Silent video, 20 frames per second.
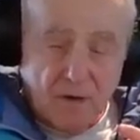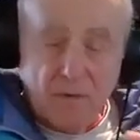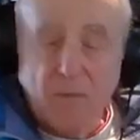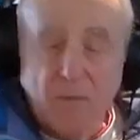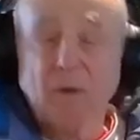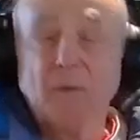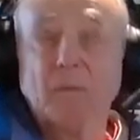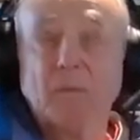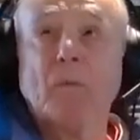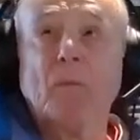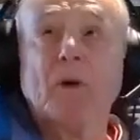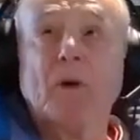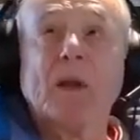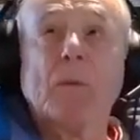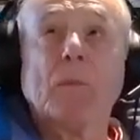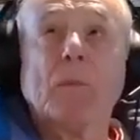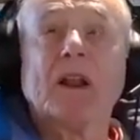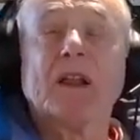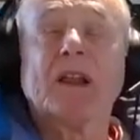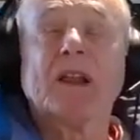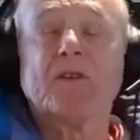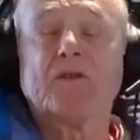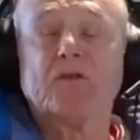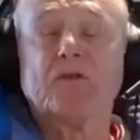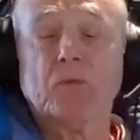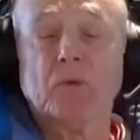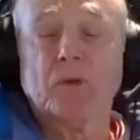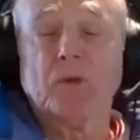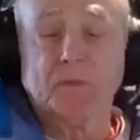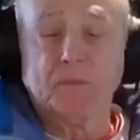well, what I want to get
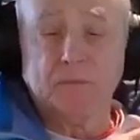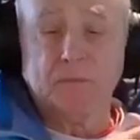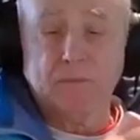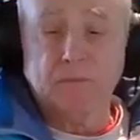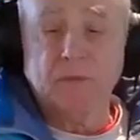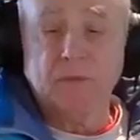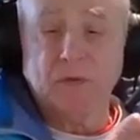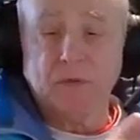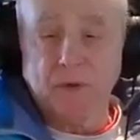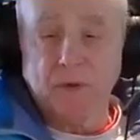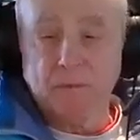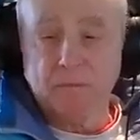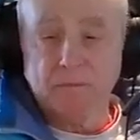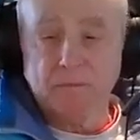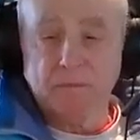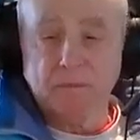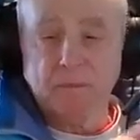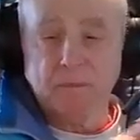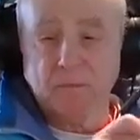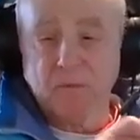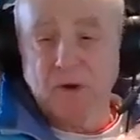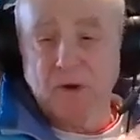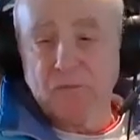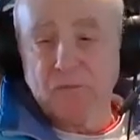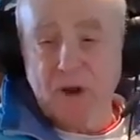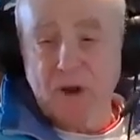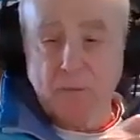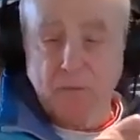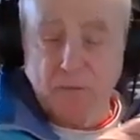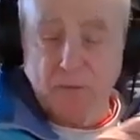to with with the
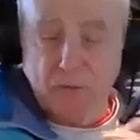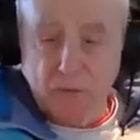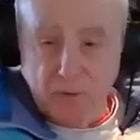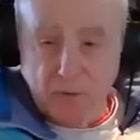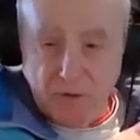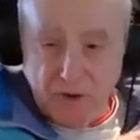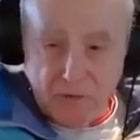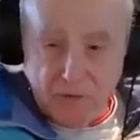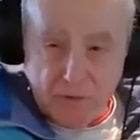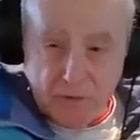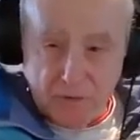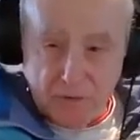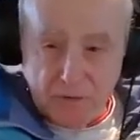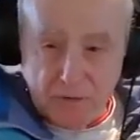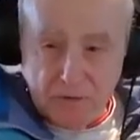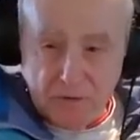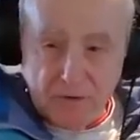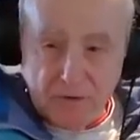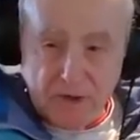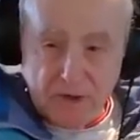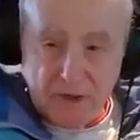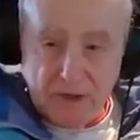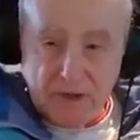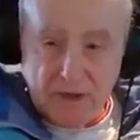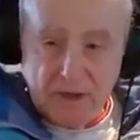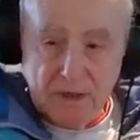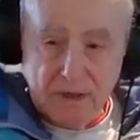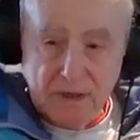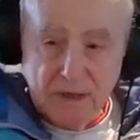reframe with your mother, okay? Mm-hmm.